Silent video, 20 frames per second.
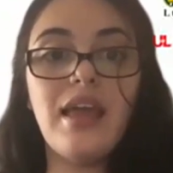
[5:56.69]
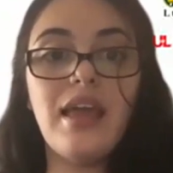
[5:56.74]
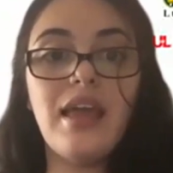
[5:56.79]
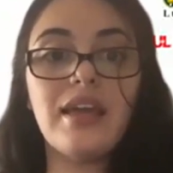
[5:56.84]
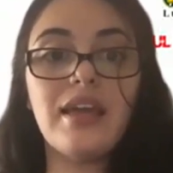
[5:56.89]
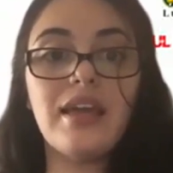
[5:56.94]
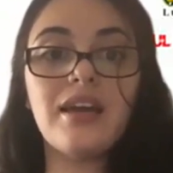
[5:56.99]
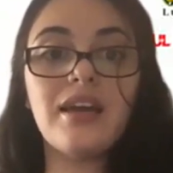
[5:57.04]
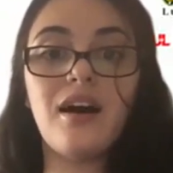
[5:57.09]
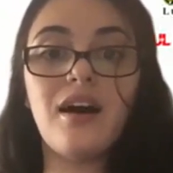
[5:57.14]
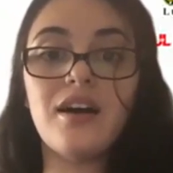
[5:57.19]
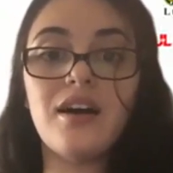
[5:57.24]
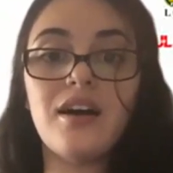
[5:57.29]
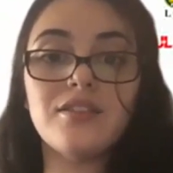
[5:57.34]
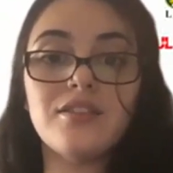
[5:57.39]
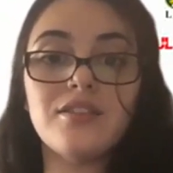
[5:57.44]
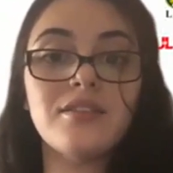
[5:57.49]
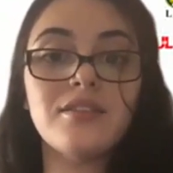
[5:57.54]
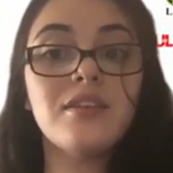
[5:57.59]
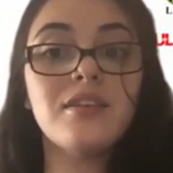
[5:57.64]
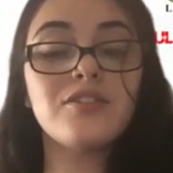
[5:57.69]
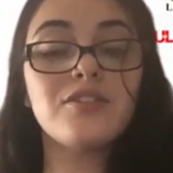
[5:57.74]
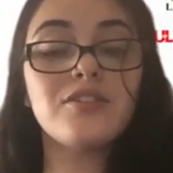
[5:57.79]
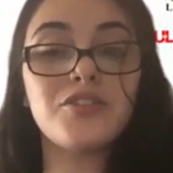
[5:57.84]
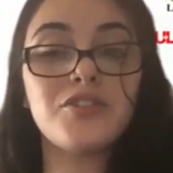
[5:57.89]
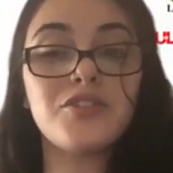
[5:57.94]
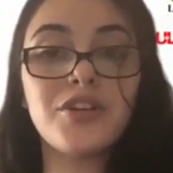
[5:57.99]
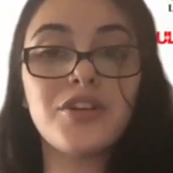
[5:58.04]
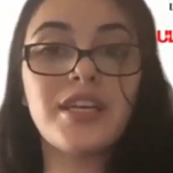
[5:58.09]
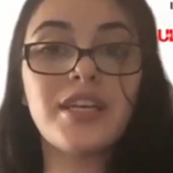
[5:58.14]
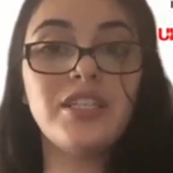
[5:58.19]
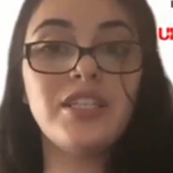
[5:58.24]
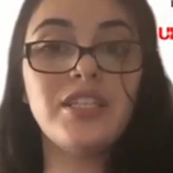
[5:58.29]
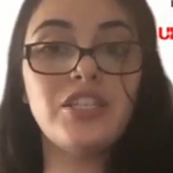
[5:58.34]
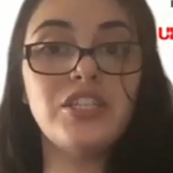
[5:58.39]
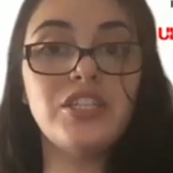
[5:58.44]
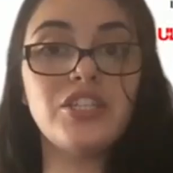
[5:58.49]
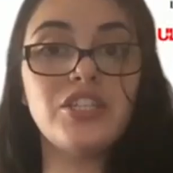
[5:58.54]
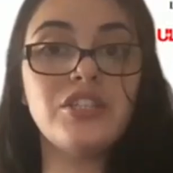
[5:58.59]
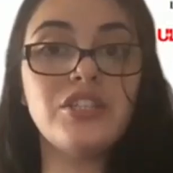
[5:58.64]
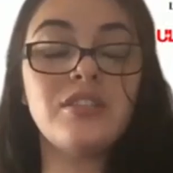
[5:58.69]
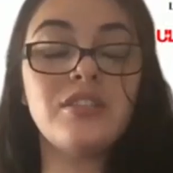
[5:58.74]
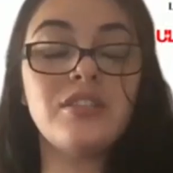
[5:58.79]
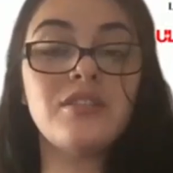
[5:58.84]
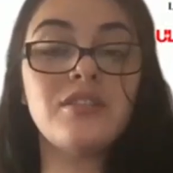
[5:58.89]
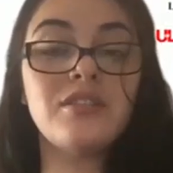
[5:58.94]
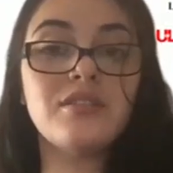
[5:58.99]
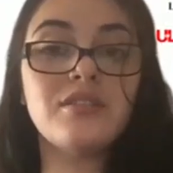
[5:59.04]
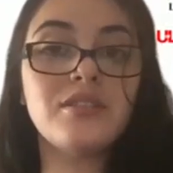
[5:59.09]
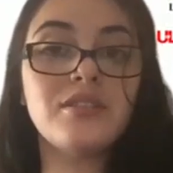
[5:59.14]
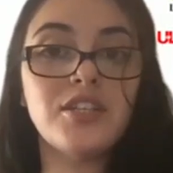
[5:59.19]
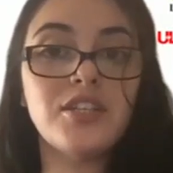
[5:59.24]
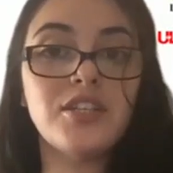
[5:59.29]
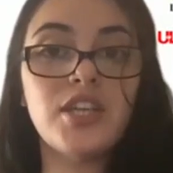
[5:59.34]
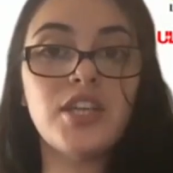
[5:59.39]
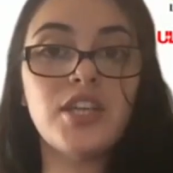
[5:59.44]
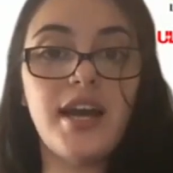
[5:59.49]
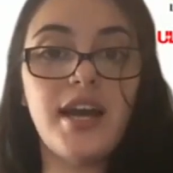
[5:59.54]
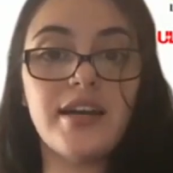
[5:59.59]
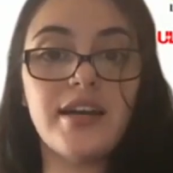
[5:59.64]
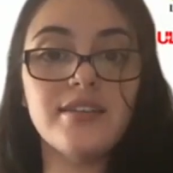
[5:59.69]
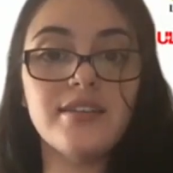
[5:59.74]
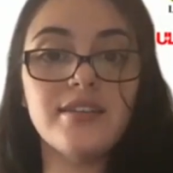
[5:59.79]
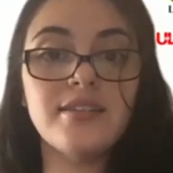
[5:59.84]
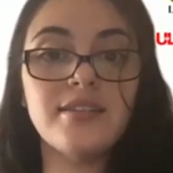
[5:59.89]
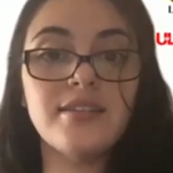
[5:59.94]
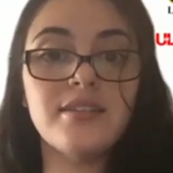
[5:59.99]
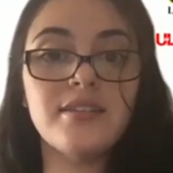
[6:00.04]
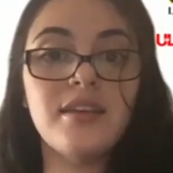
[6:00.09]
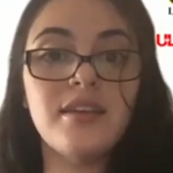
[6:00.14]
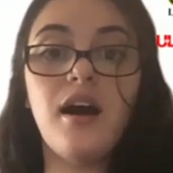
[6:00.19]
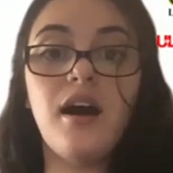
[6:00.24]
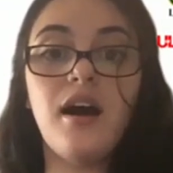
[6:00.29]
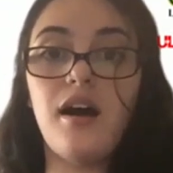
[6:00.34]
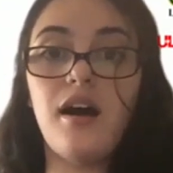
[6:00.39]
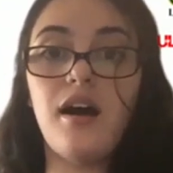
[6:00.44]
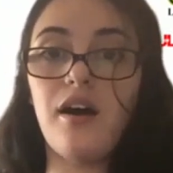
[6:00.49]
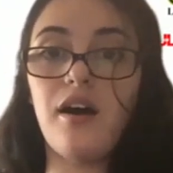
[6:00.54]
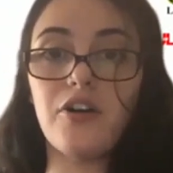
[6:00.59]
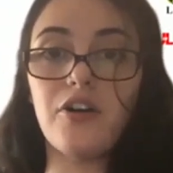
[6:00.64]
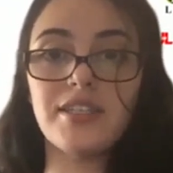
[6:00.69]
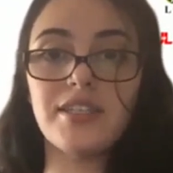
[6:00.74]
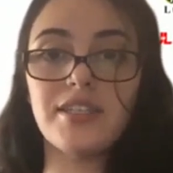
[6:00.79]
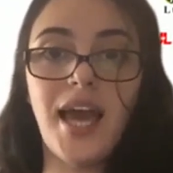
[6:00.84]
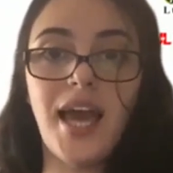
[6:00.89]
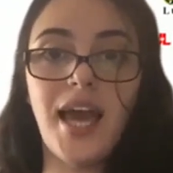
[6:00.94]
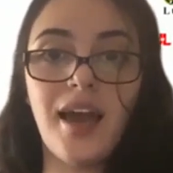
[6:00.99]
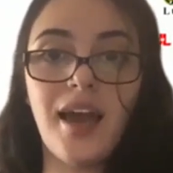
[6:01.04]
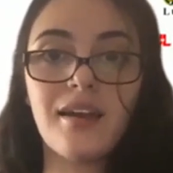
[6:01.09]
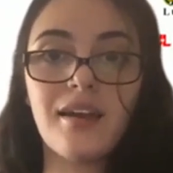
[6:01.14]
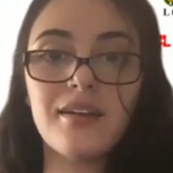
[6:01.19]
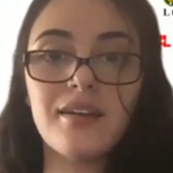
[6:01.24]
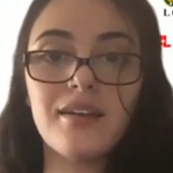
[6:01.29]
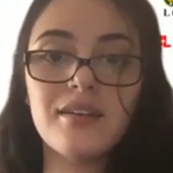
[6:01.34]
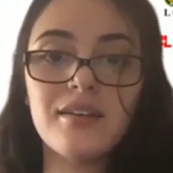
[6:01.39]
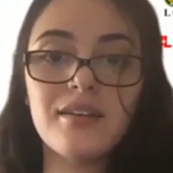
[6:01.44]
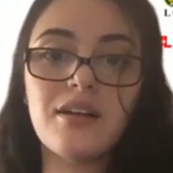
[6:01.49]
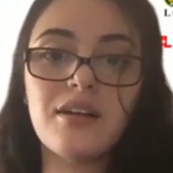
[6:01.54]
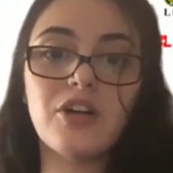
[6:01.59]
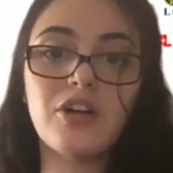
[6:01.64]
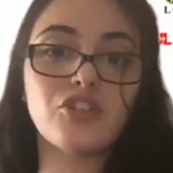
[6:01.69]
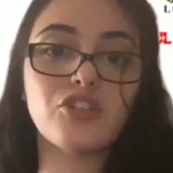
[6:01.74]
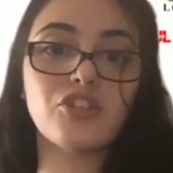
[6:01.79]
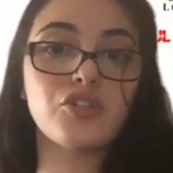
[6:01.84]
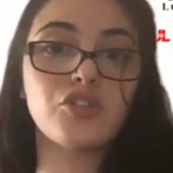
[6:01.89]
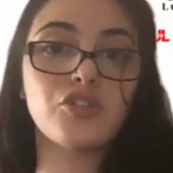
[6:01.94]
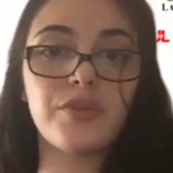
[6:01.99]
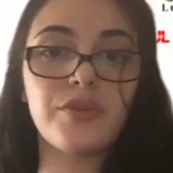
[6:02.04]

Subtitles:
It can cause certain conditions such as a heart attack, a